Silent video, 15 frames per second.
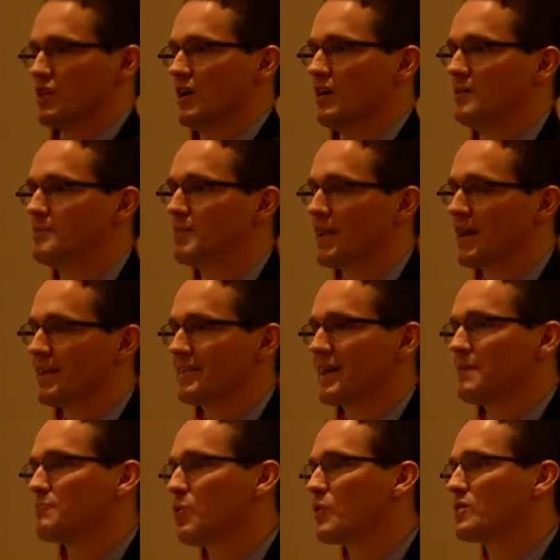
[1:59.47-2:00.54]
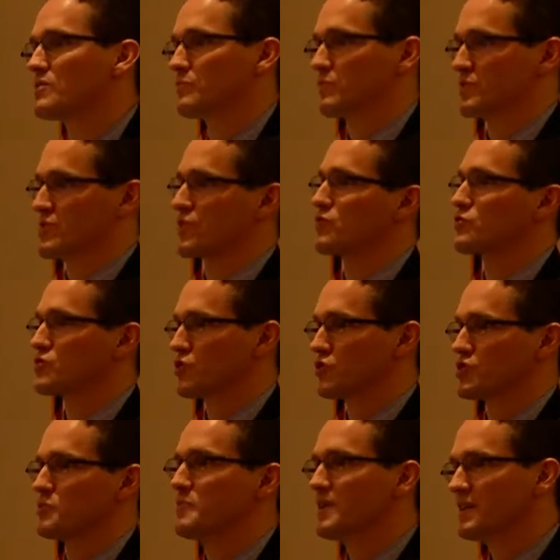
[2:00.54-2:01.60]
at that point through
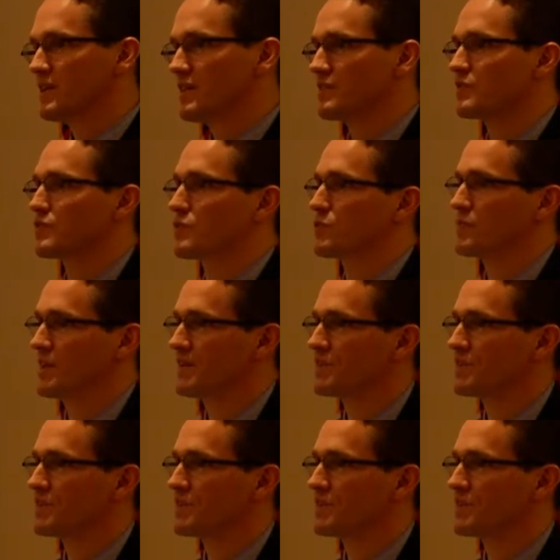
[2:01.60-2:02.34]
social media, through the